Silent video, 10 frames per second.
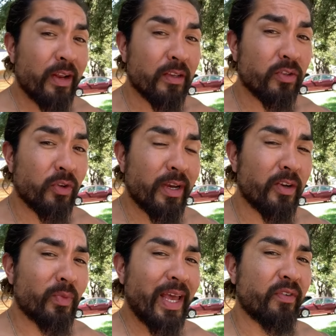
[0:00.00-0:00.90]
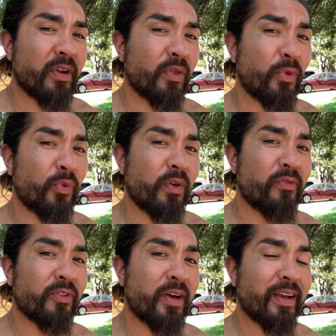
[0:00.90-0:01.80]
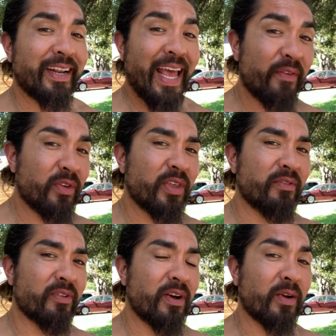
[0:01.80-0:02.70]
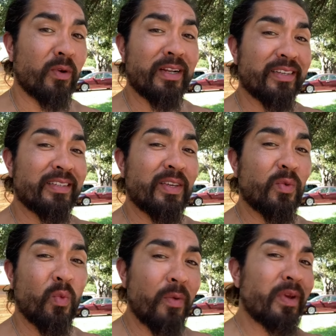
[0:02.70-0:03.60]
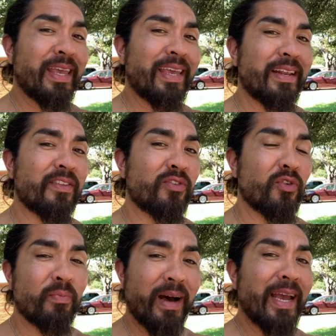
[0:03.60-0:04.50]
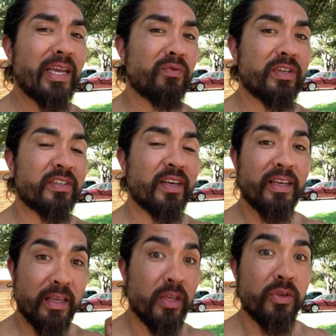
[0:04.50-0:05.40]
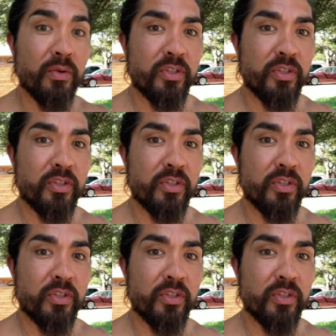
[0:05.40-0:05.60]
Hustler here, and we have another thrift vlog and everything vlog. We're going to see what we can get into buying and reselling used